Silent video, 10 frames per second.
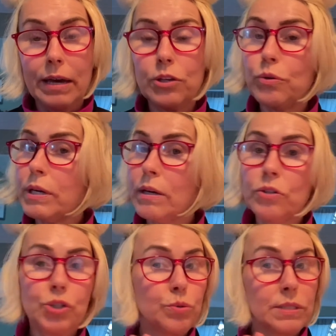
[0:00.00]
You can
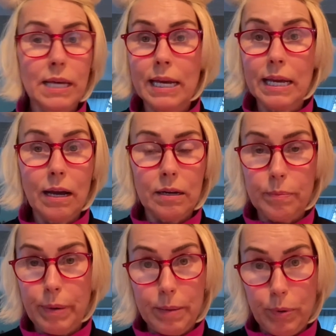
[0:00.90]
choose any kind of
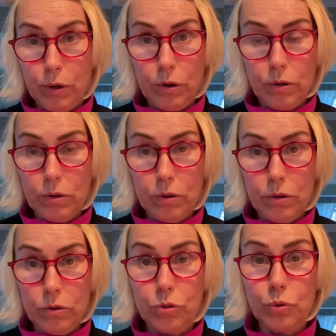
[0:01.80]
paper
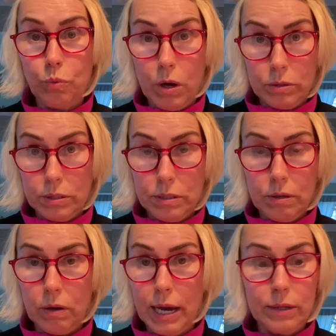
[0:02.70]
you want,
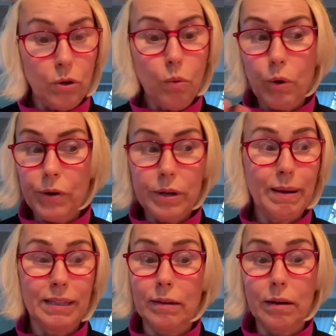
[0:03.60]
okay? Don't worry
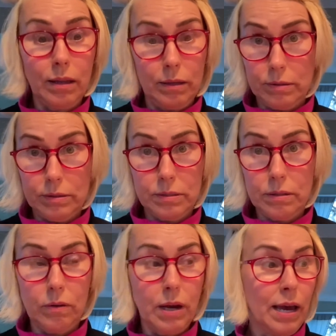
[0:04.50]
about the colors,
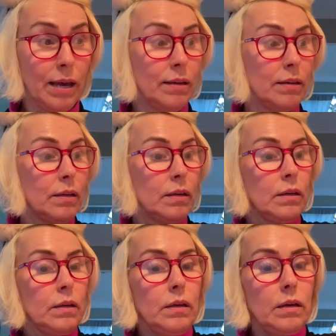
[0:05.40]
okay?
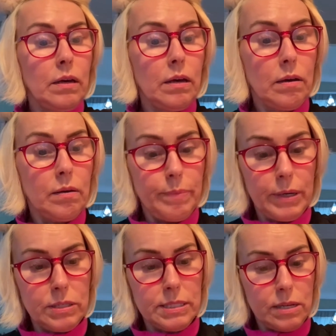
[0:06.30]

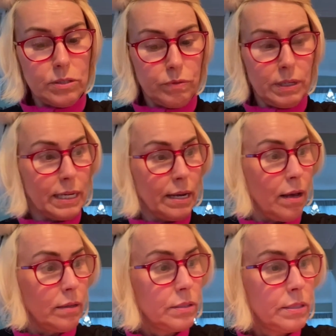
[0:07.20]
Because that's really
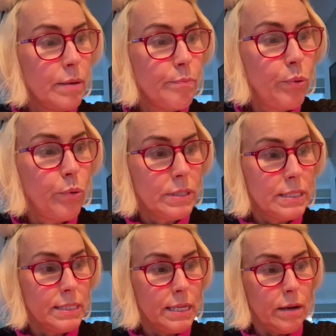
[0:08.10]
not
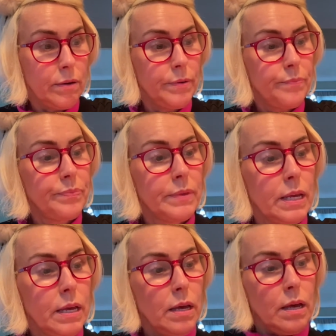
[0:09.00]
important here.
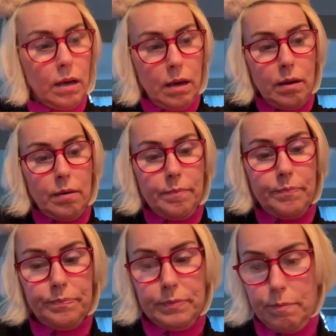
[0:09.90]

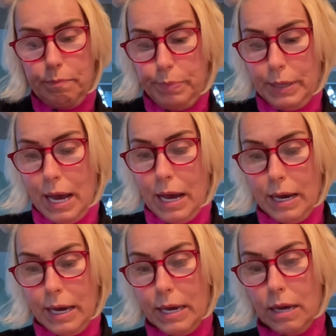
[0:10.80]
But
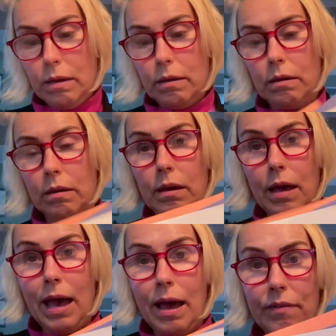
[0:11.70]
I
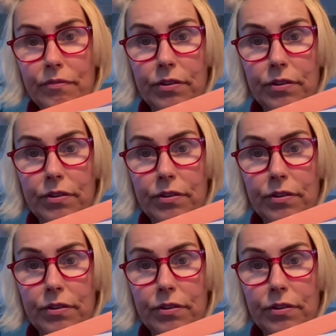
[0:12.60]
have